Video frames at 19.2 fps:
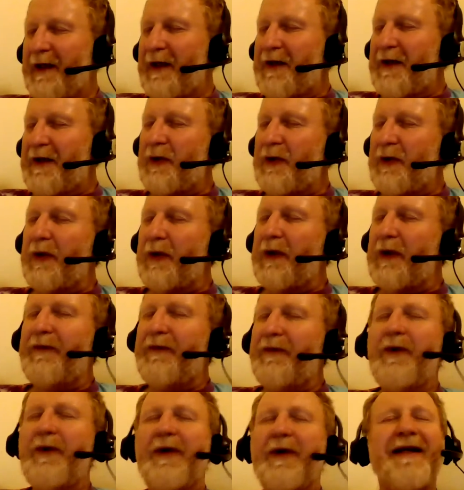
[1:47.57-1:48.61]
So if
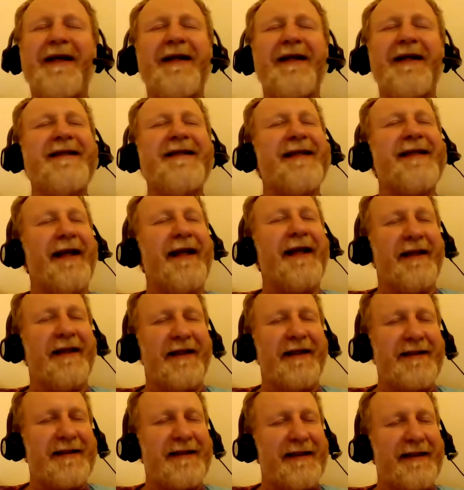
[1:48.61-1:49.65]
you are in
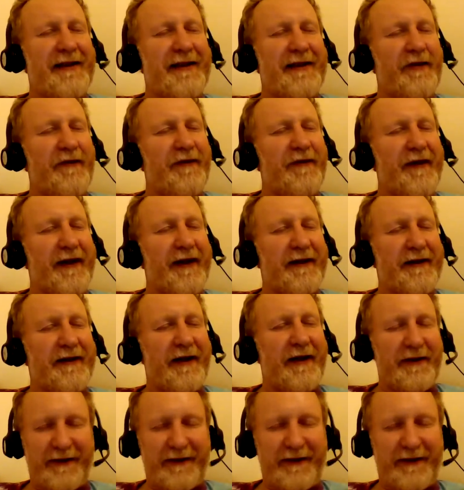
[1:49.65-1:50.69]
sadness, it reflects
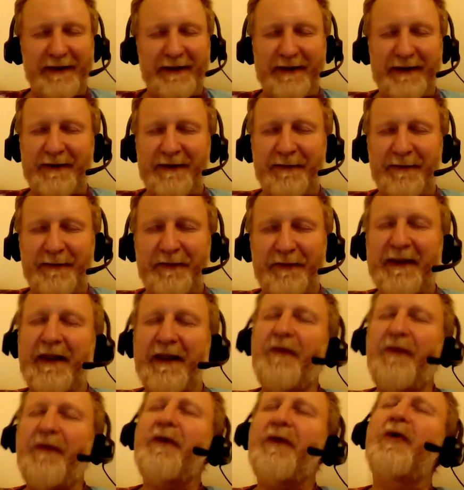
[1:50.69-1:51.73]
darkness.
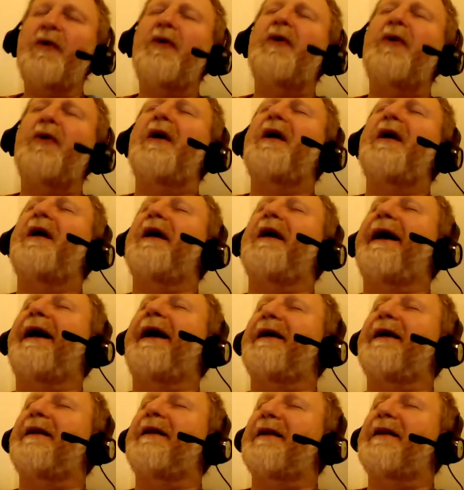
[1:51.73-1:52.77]
If you
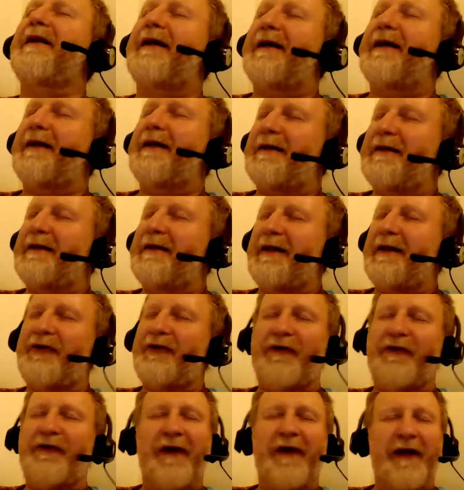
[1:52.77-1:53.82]
are in light, it
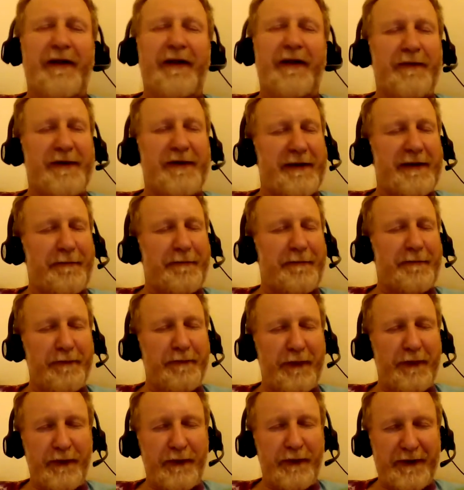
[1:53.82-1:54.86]
reflects
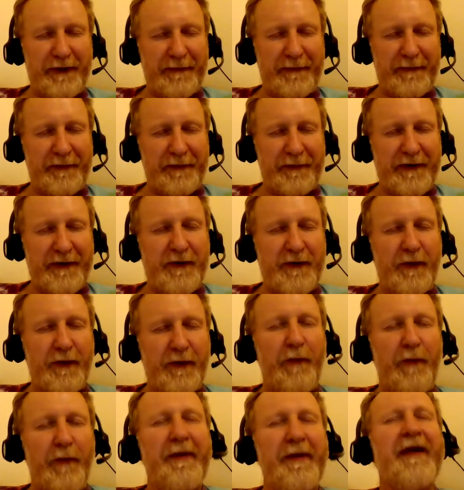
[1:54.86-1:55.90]
beauty. So
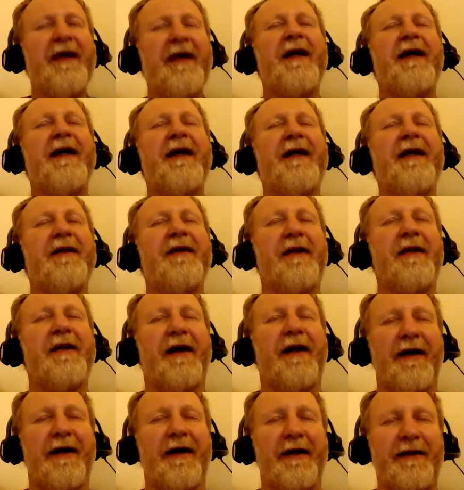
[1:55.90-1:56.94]
be in the
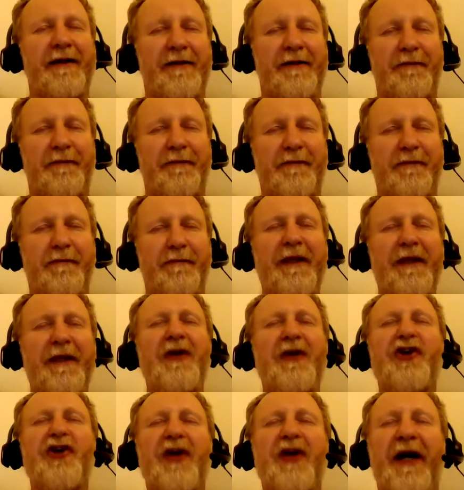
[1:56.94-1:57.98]
light,
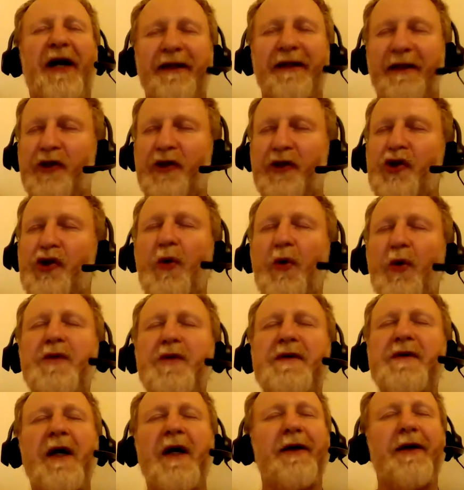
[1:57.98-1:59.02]
be shining,
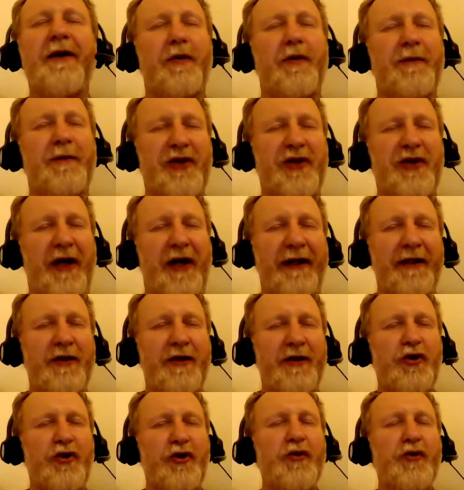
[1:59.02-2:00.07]
choose to be
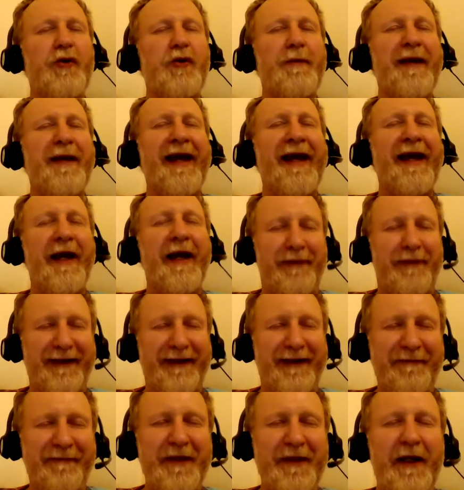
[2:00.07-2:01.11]
shining, choose to be happy,
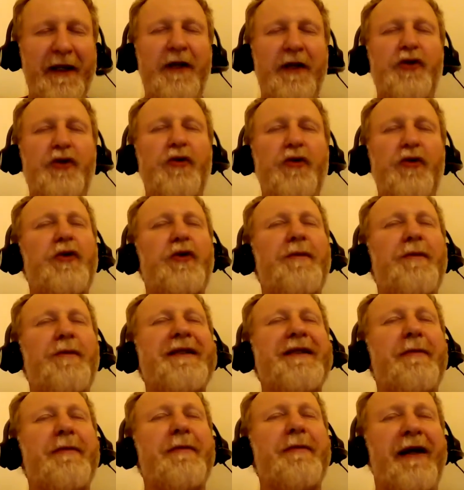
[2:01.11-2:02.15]
choose to be
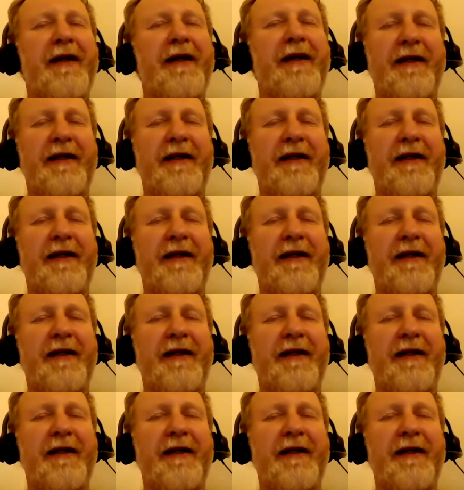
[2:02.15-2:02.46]
smiling